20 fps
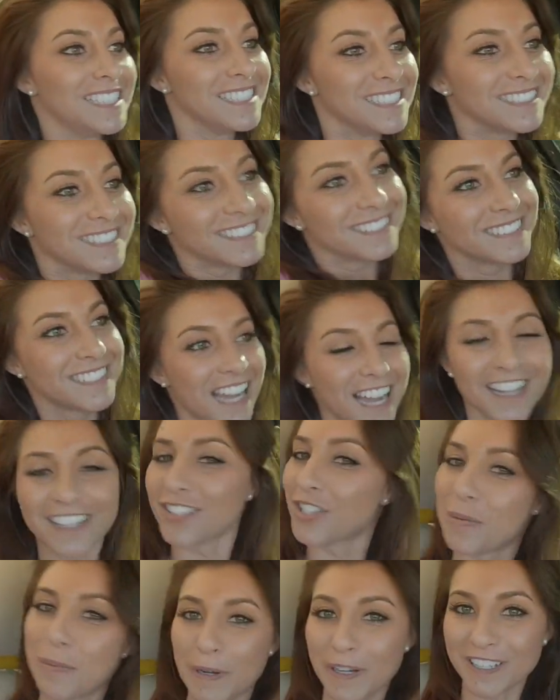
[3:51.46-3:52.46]
guys, super
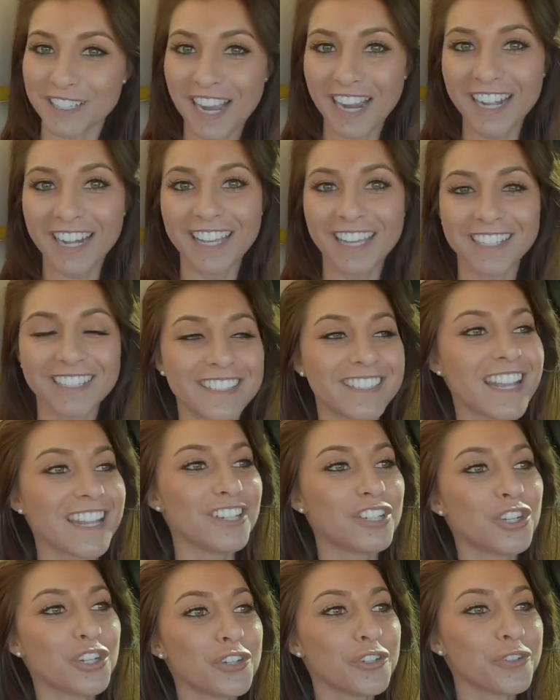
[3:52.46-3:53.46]
excited, stay
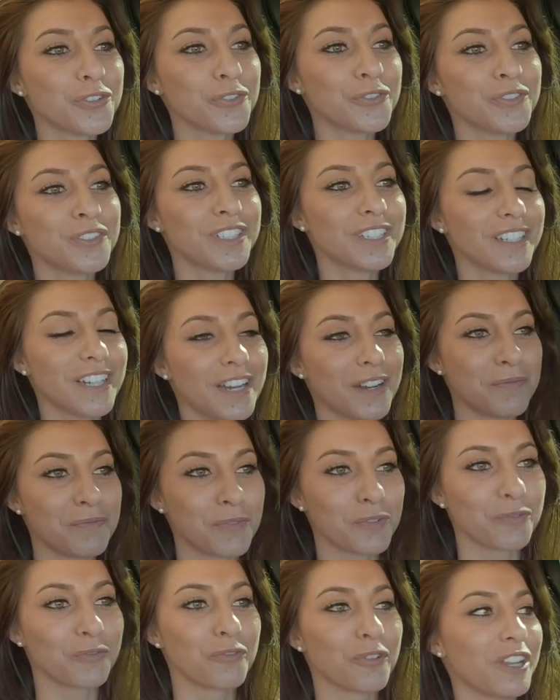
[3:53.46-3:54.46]
tuned. I'm
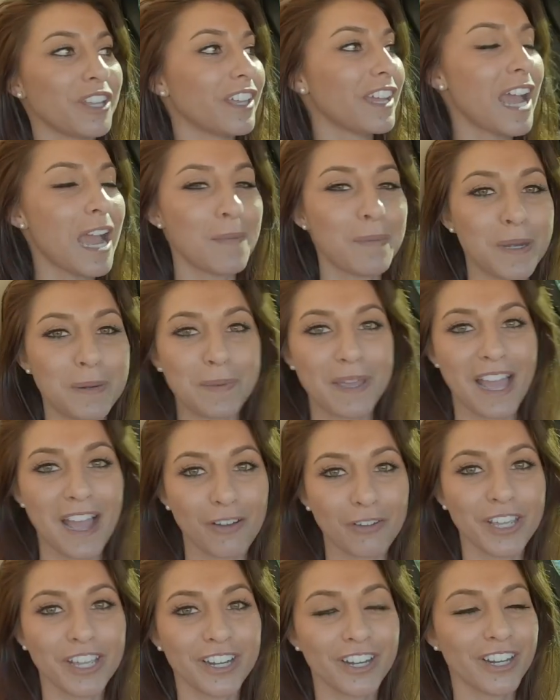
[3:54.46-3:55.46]
really happy to be out
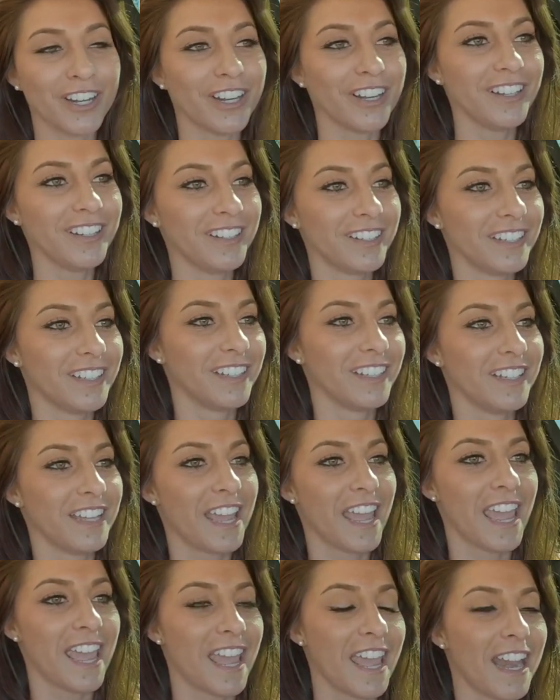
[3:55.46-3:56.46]
here
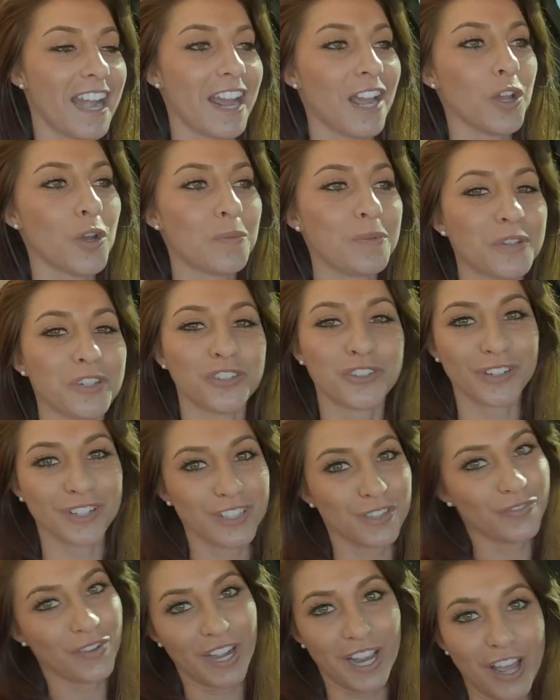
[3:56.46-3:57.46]
and I hope you enjoy this
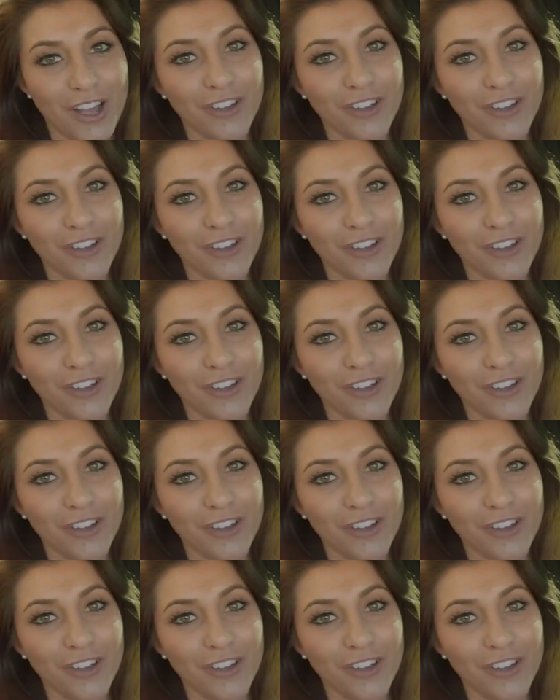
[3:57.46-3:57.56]
video.